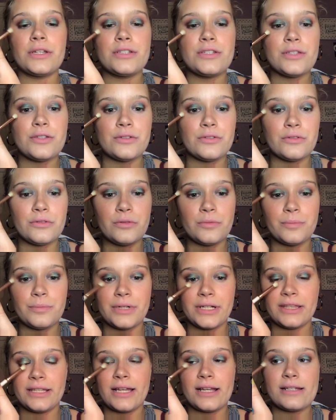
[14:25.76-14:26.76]
to
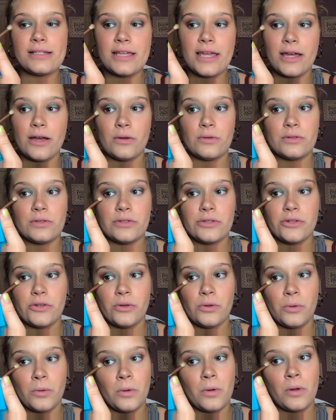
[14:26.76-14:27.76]
bring that down
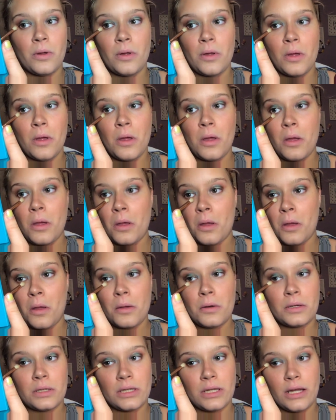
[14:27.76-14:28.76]
to
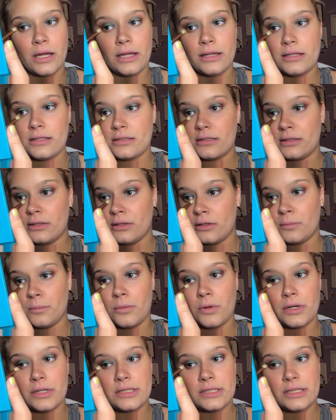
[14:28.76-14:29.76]
tie this look
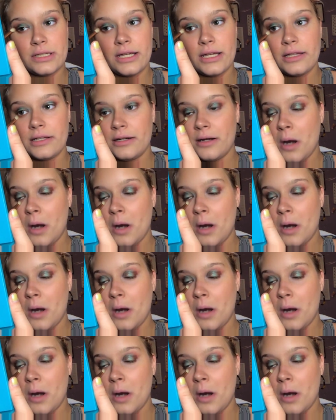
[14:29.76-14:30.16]
more together.